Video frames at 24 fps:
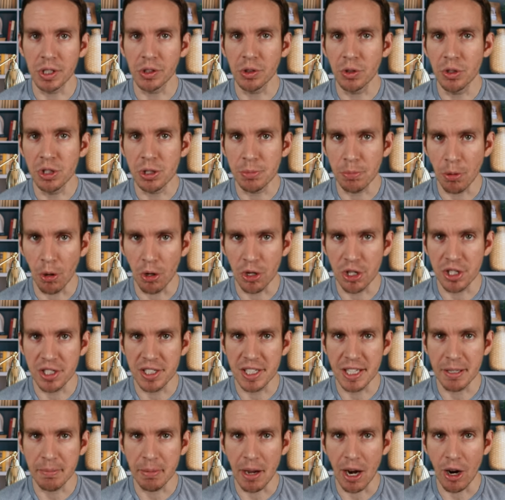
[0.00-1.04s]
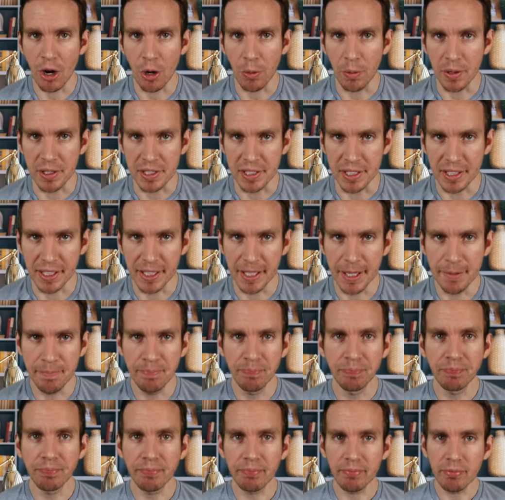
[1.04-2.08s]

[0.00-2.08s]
to lose purchasing power once again.